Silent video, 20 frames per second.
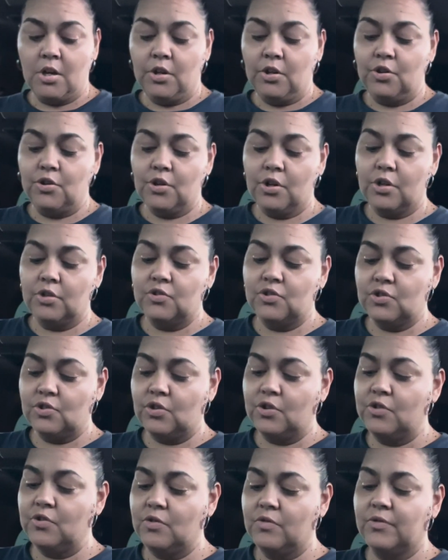You're
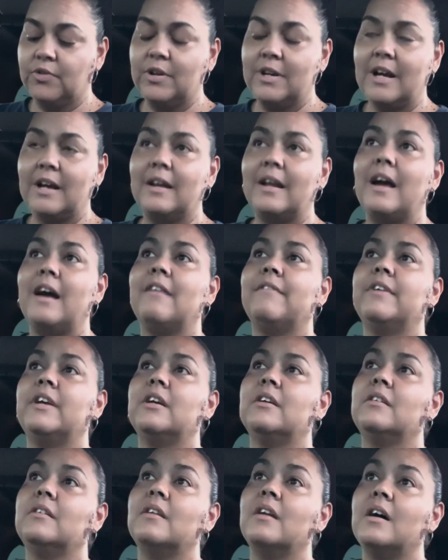concerned over not having
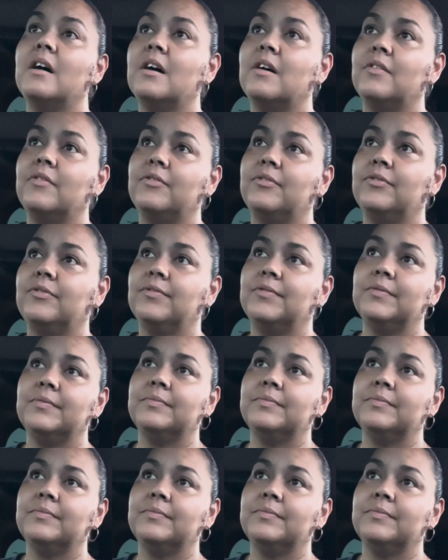enough,